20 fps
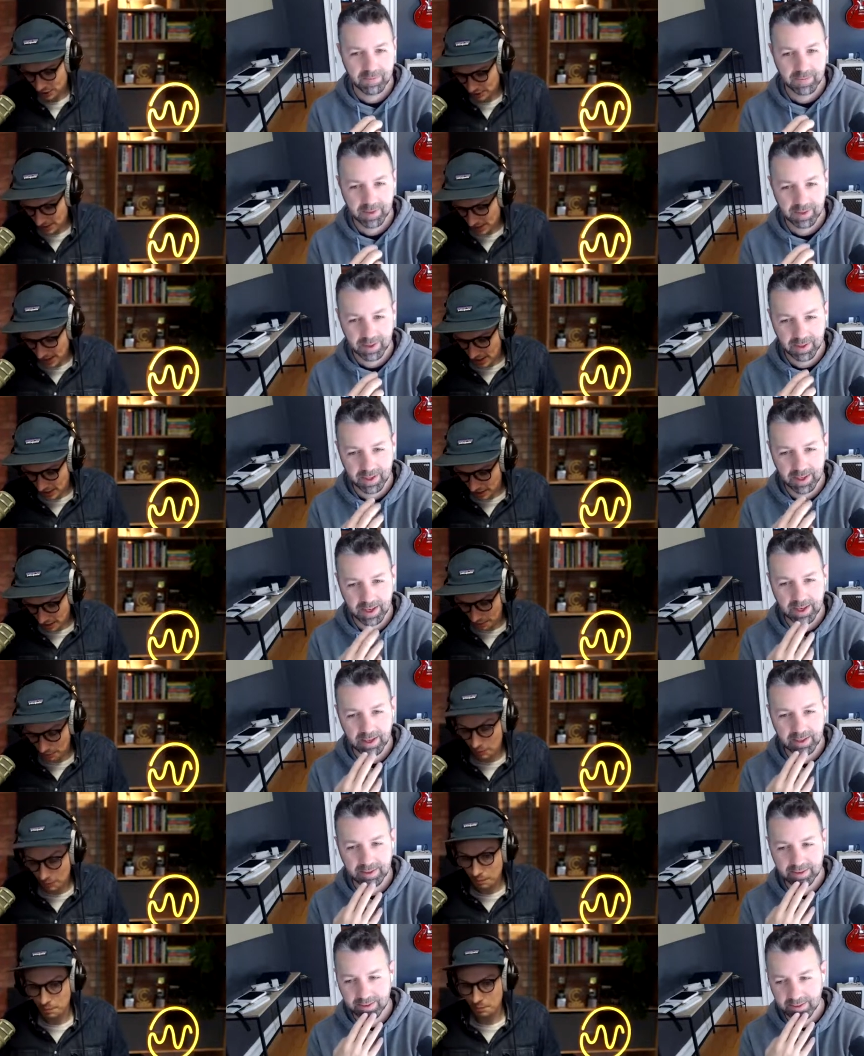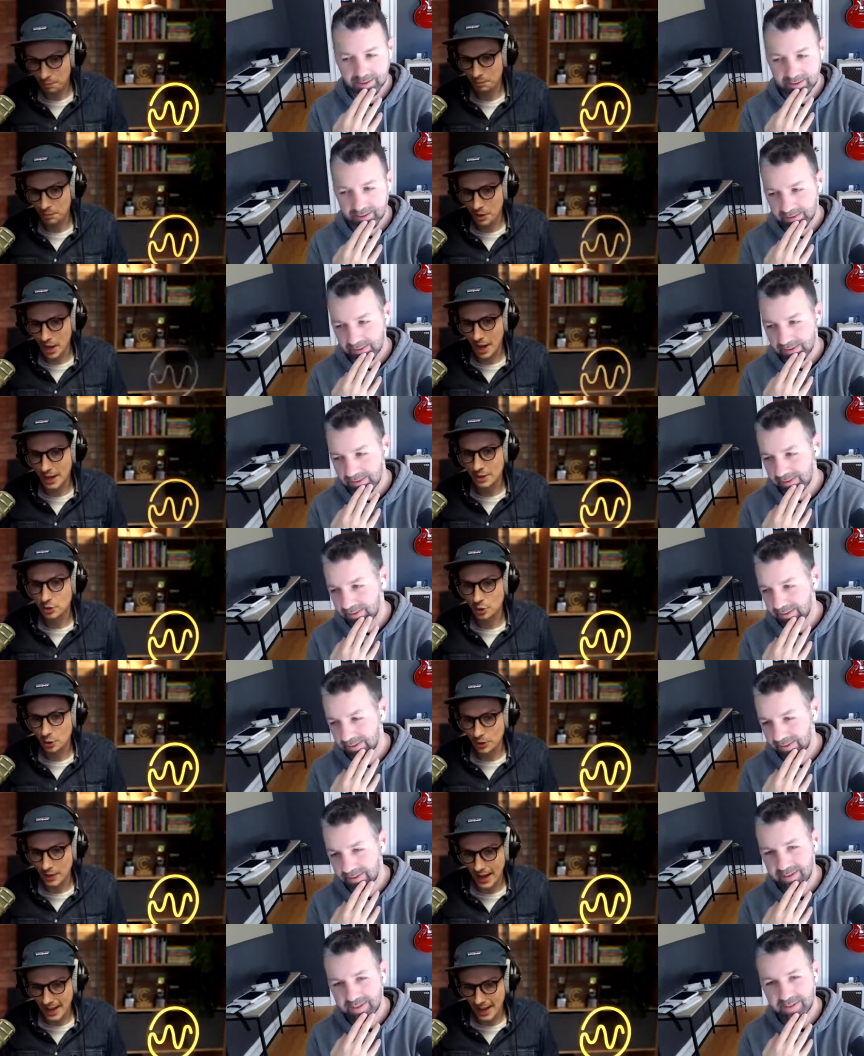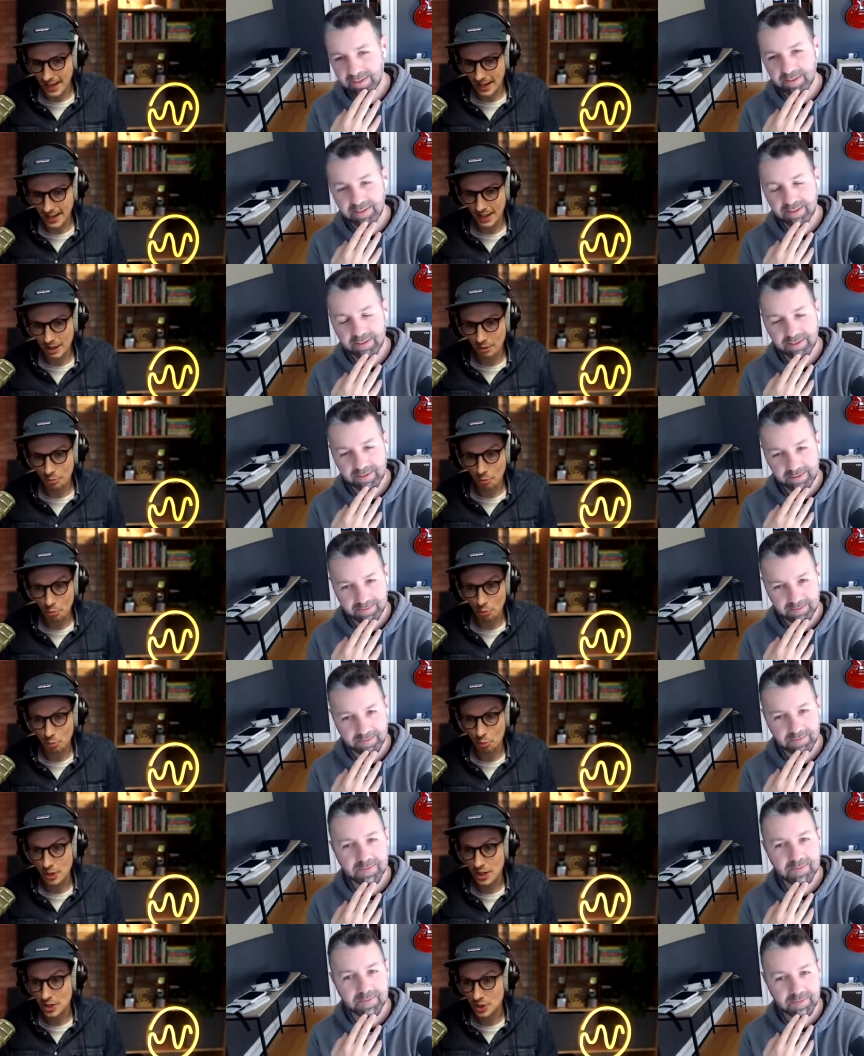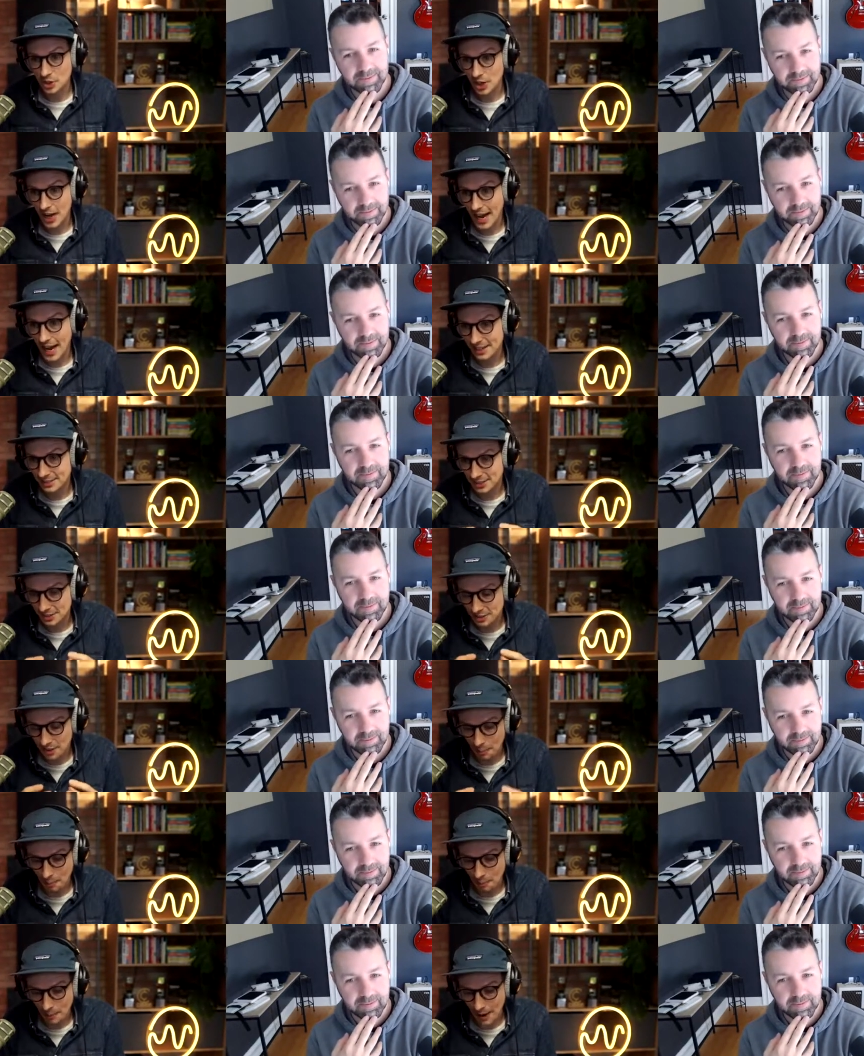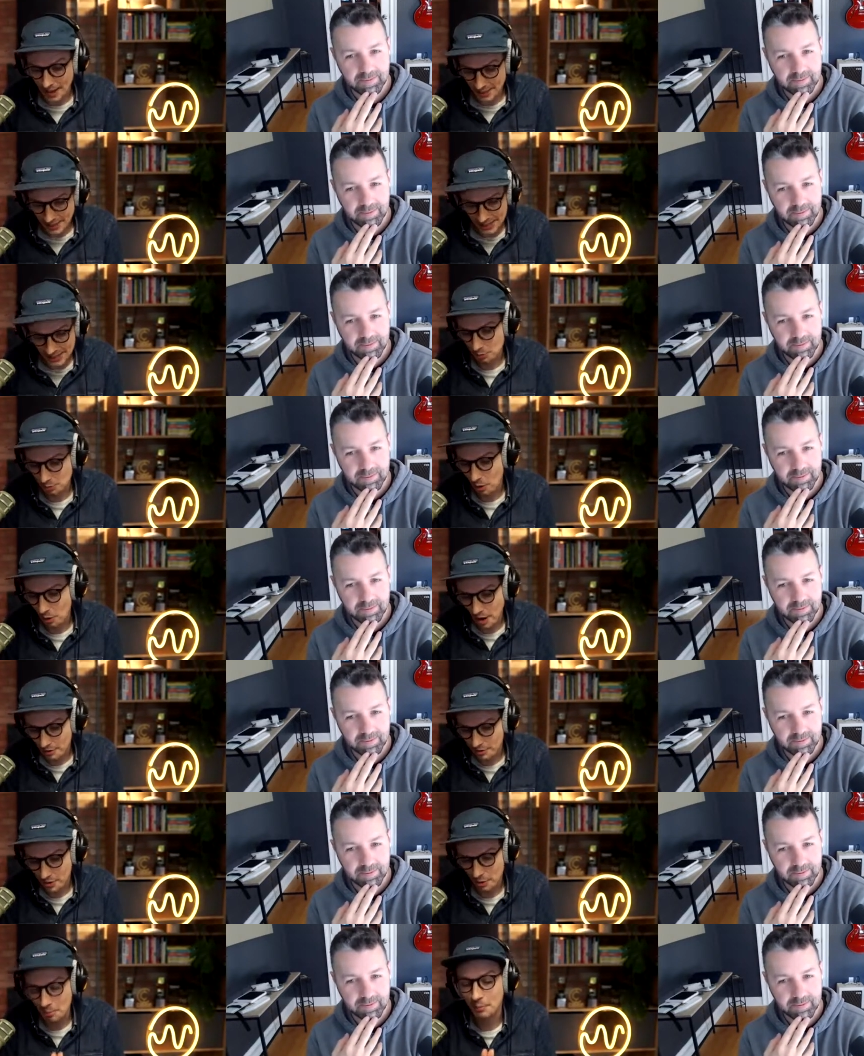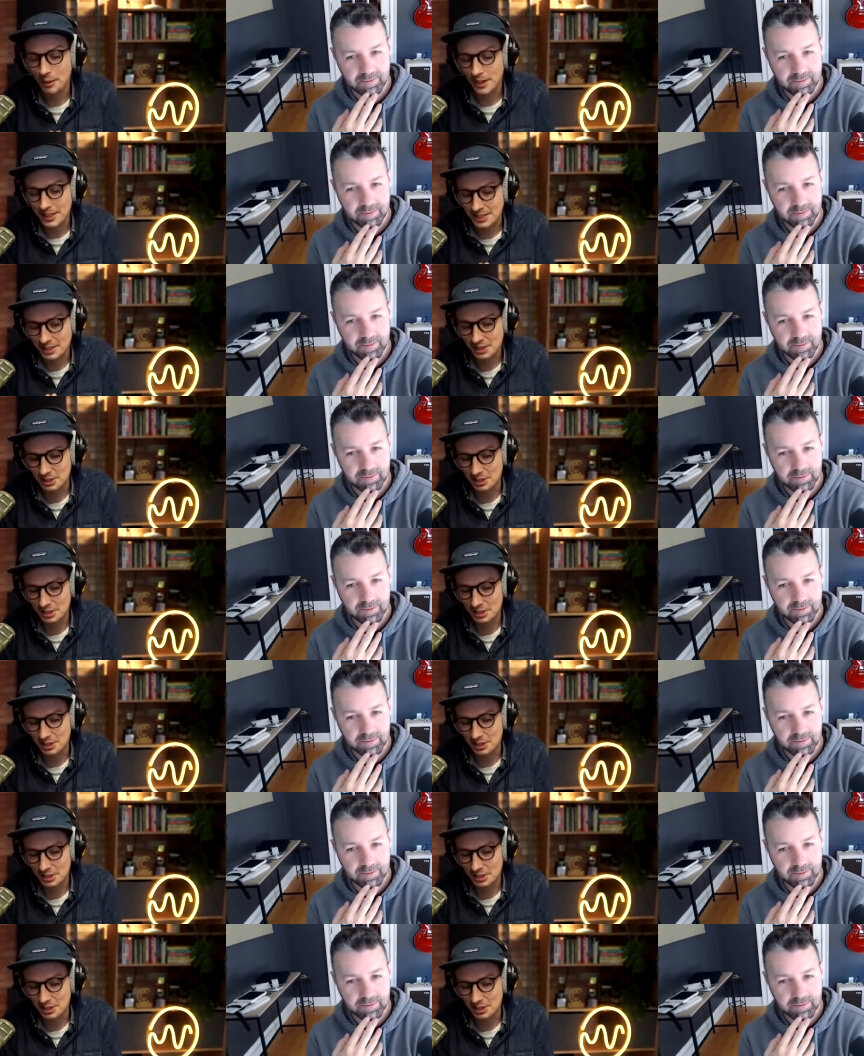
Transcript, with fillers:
Speaker 1: like yes, and do that. Which has this, um, and that's why I've completed